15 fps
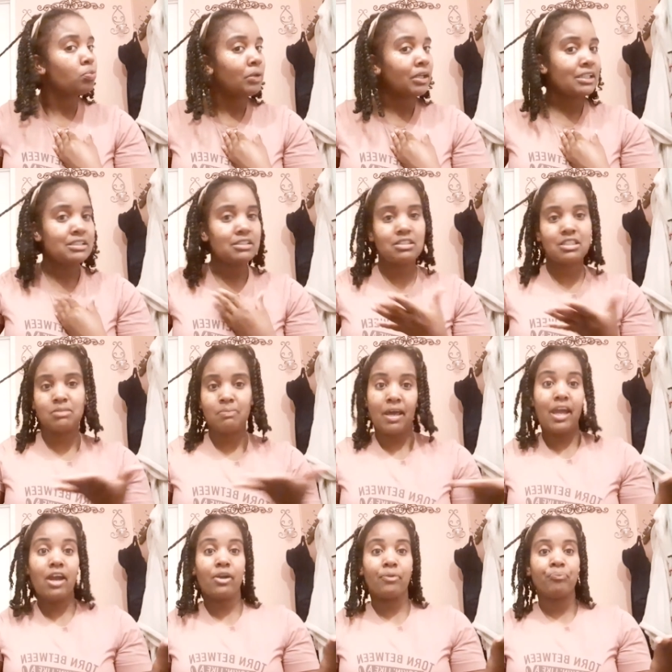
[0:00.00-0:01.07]
because it's my
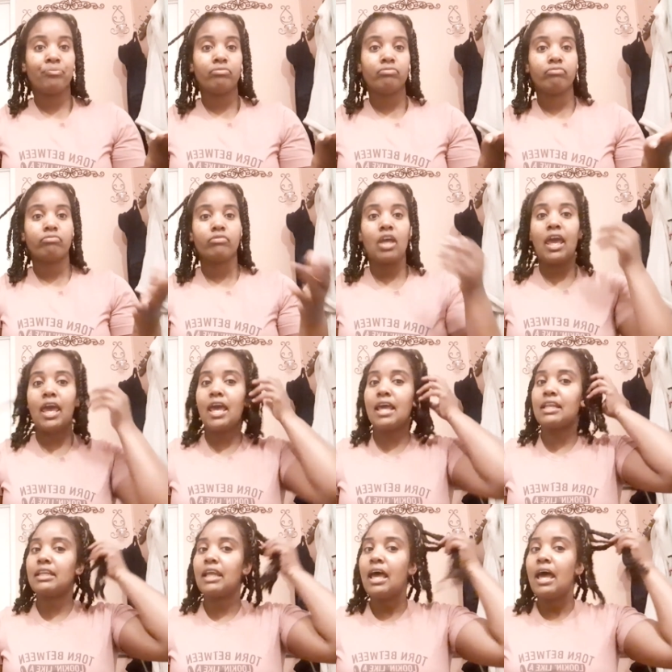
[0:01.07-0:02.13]
hair.
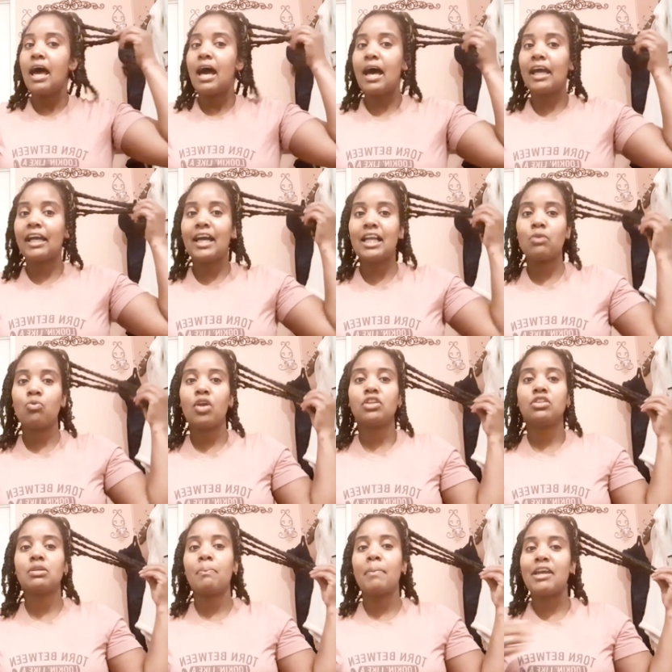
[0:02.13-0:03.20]
And I kind of wanted
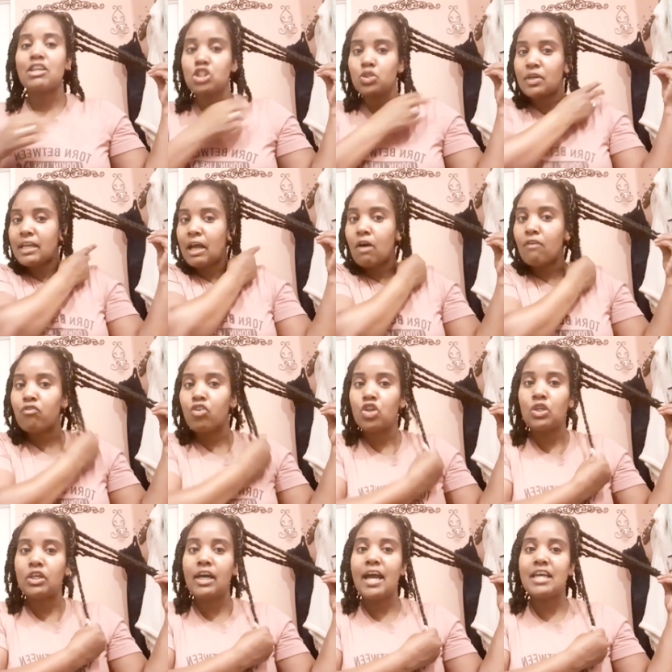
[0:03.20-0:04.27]
to measure it out for
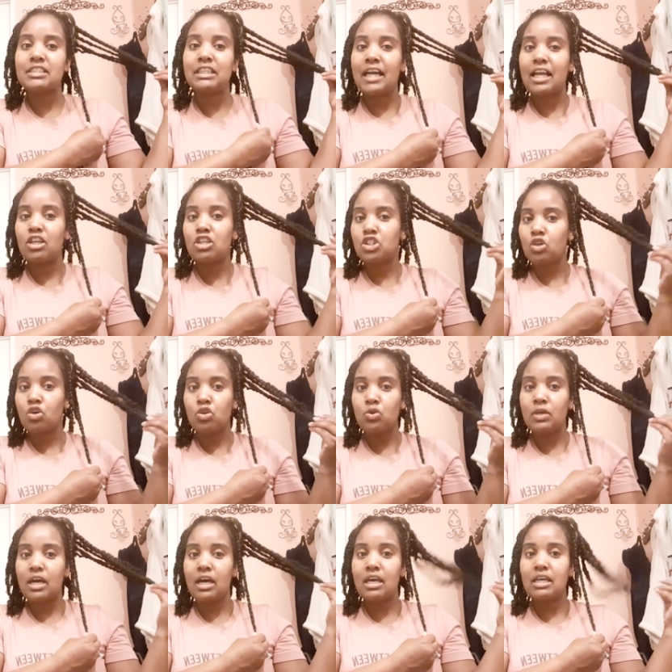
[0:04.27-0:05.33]
you guys and kind of show you
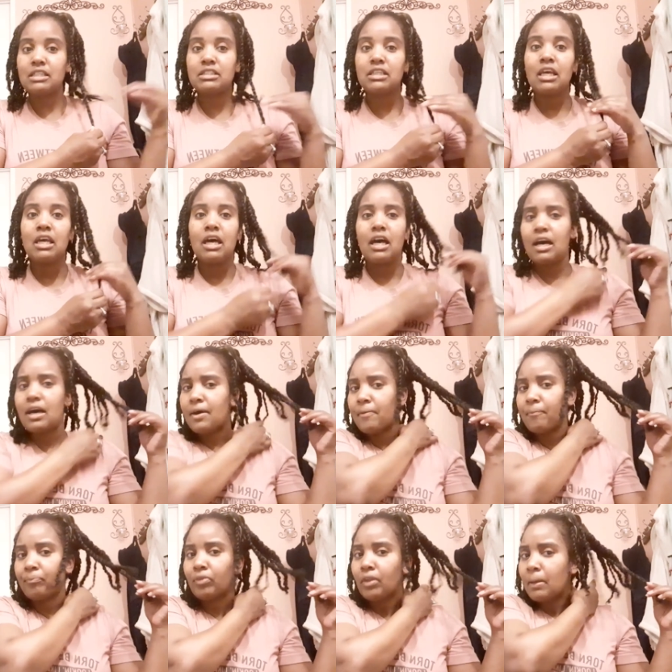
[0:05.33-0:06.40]
guys
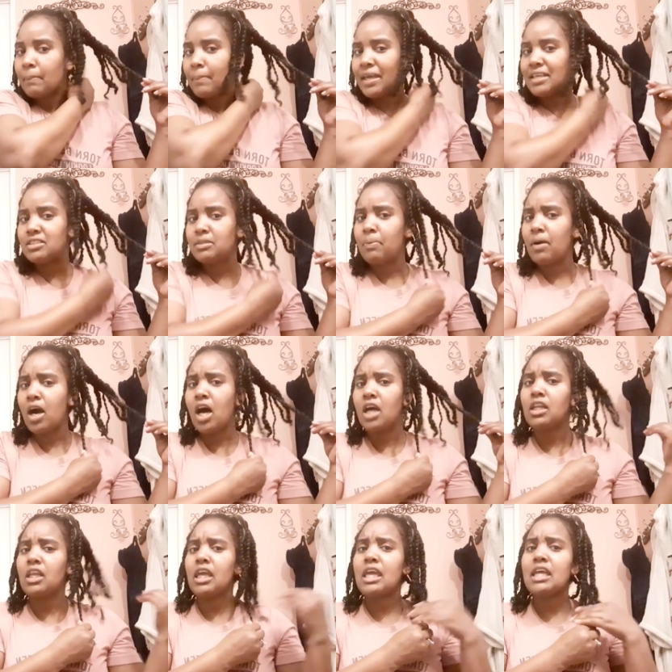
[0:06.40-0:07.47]
based
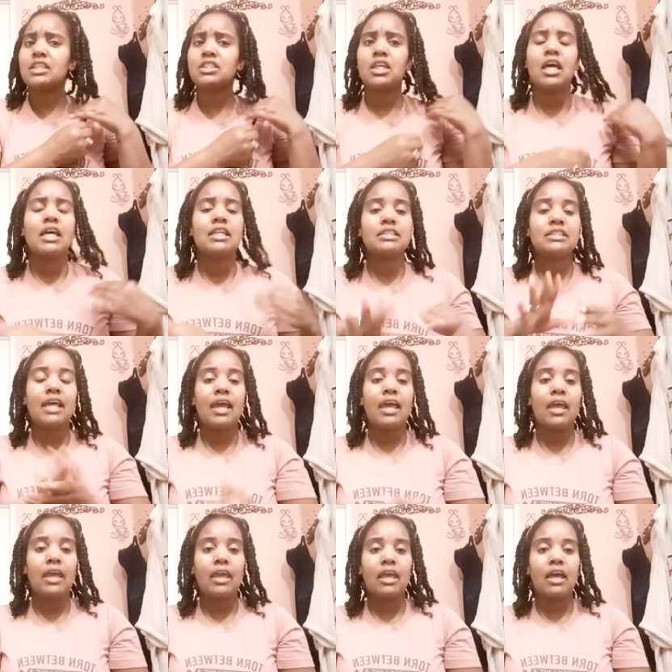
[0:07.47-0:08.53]
upon each
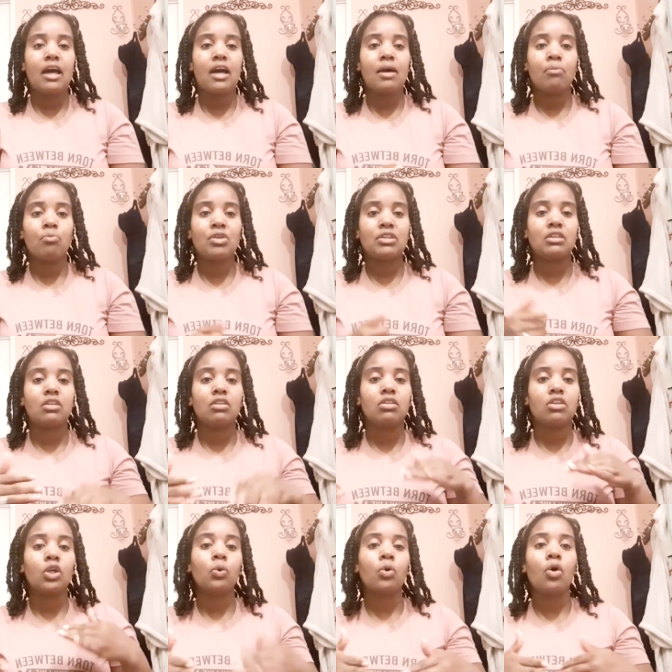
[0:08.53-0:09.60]
day with
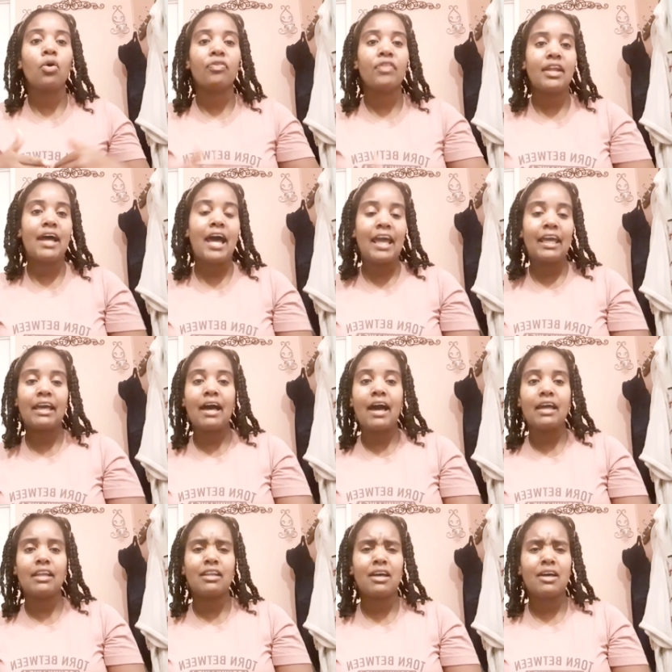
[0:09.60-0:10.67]
the growth that I got.